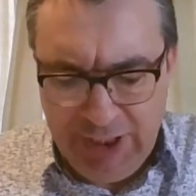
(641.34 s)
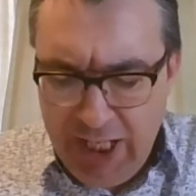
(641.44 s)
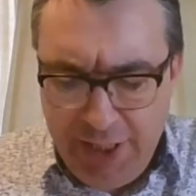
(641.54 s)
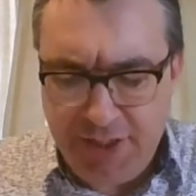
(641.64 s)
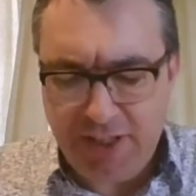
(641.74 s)

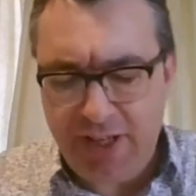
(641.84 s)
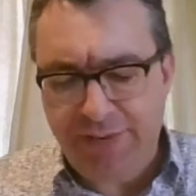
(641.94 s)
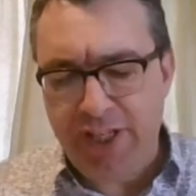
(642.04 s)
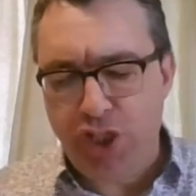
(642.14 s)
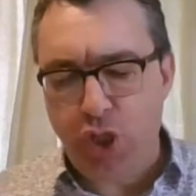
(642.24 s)
It's as if
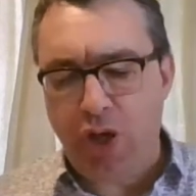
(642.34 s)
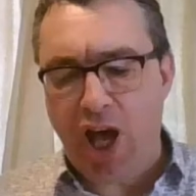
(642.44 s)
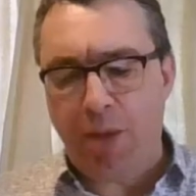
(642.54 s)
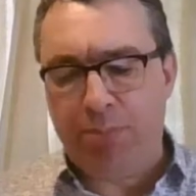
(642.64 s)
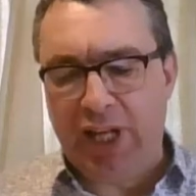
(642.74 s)
he took
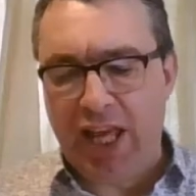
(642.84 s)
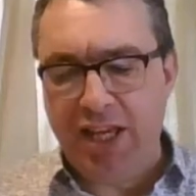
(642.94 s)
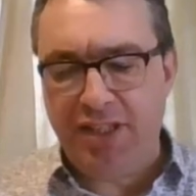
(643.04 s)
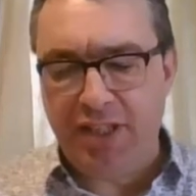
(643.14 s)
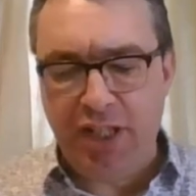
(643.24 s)
our
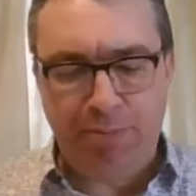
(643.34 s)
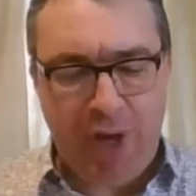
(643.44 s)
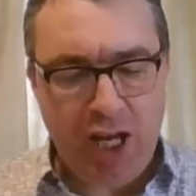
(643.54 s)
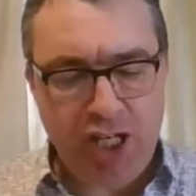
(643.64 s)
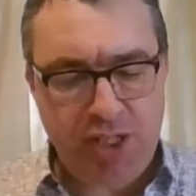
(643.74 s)
place and the
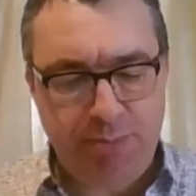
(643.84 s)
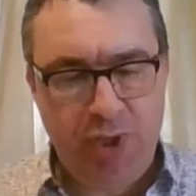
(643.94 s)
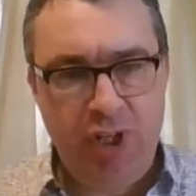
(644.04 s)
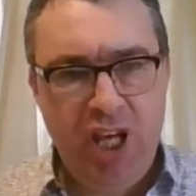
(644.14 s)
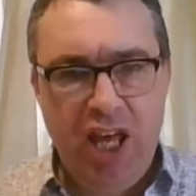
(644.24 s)

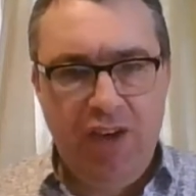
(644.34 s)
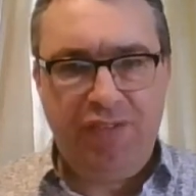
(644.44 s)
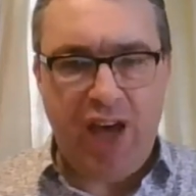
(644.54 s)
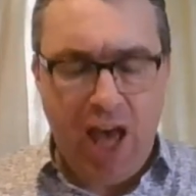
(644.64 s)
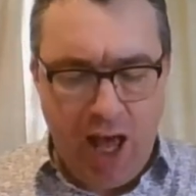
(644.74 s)
punishment
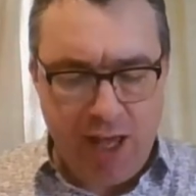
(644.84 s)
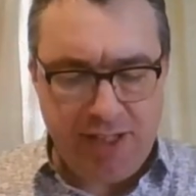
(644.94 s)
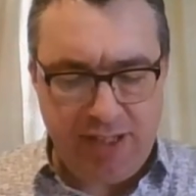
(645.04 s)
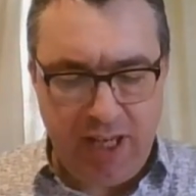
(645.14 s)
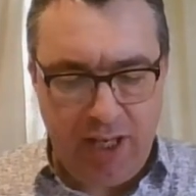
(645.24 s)
for our
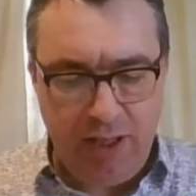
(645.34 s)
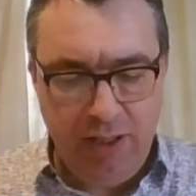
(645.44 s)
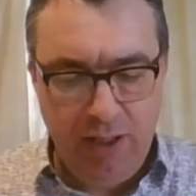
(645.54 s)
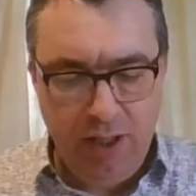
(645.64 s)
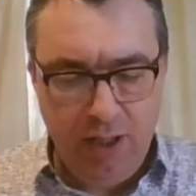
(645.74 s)

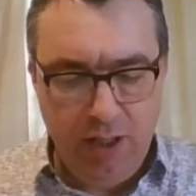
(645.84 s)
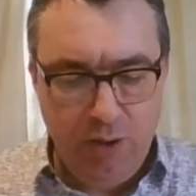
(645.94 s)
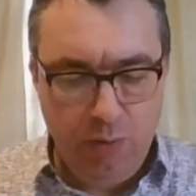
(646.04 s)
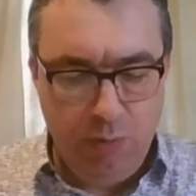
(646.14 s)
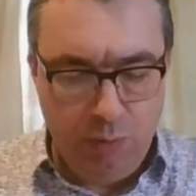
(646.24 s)
sin
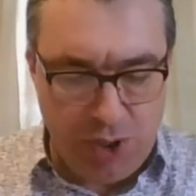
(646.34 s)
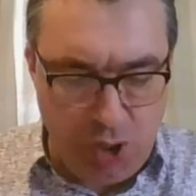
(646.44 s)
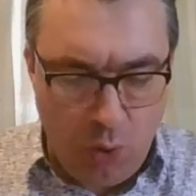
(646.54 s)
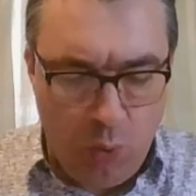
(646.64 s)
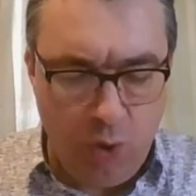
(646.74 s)
was
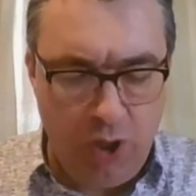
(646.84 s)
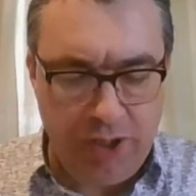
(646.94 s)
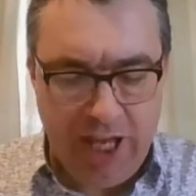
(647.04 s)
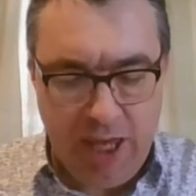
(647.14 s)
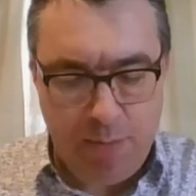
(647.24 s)
all on
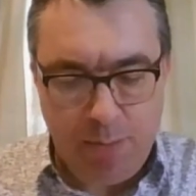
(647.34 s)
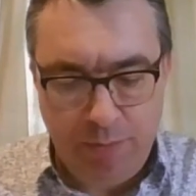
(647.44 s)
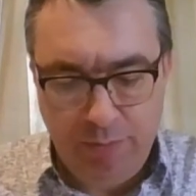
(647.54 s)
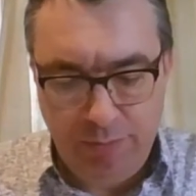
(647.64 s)
him.